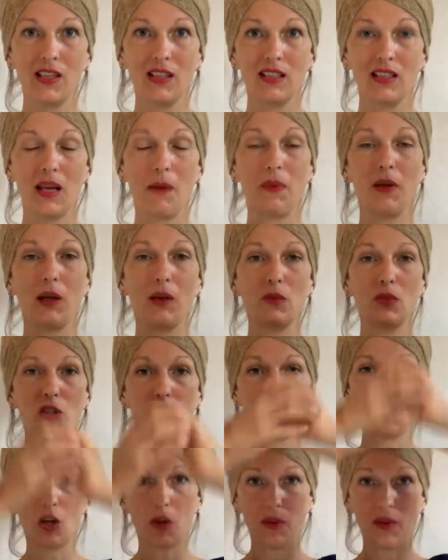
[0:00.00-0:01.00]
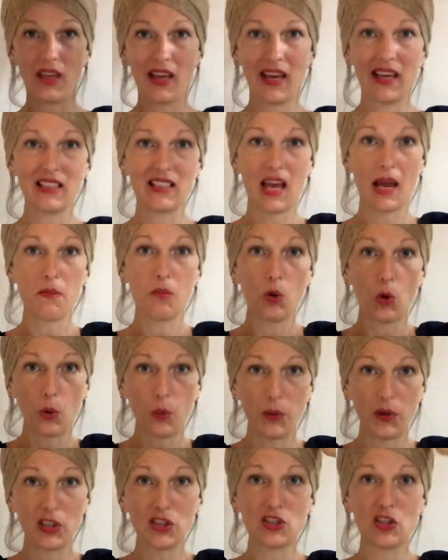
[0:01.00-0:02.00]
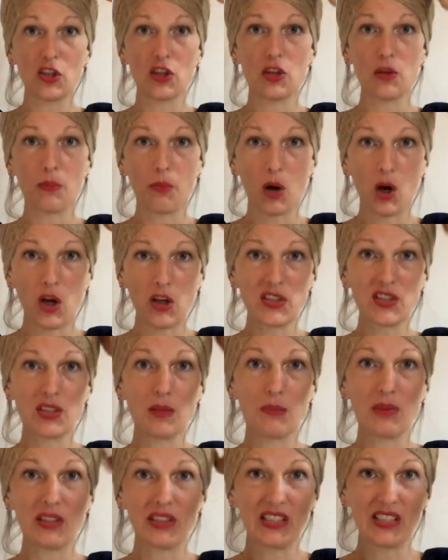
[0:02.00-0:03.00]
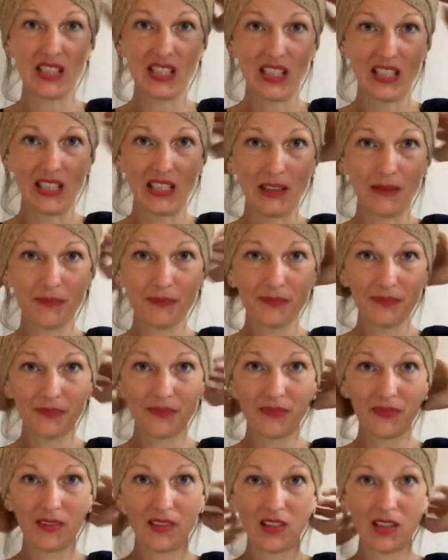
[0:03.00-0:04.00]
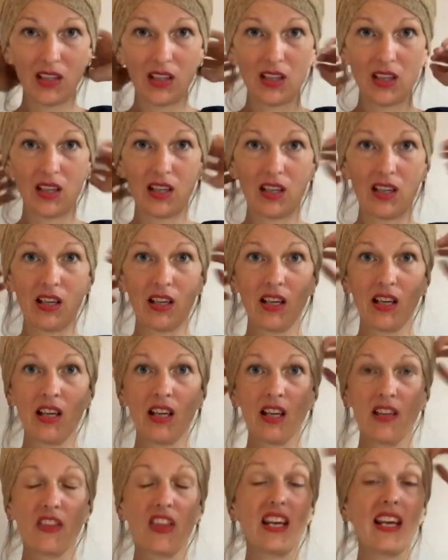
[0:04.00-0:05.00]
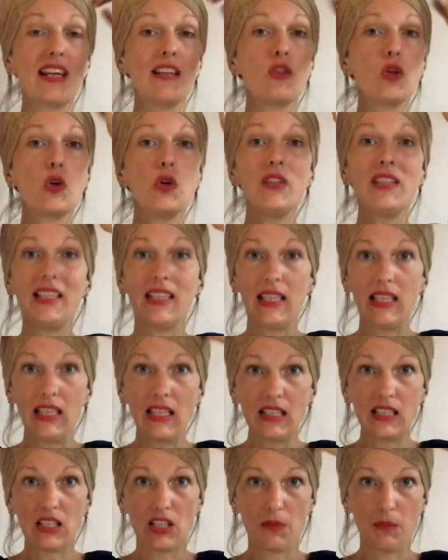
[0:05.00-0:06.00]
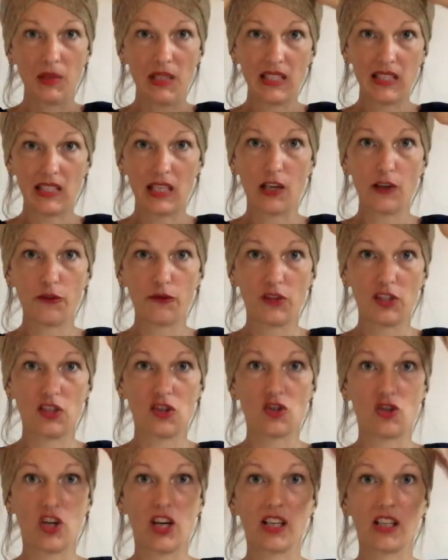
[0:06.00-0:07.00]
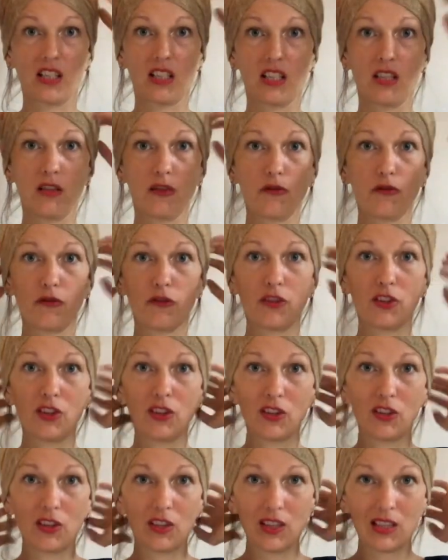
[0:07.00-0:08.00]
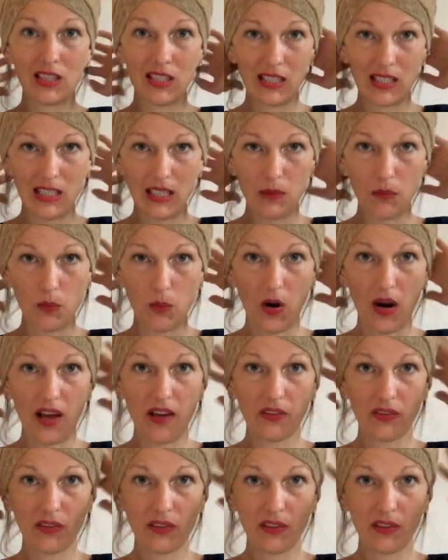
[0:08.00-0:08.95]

Tapping up to the top of the head. I'm open to the possibility that I don't need to be self-destructive. Deep breath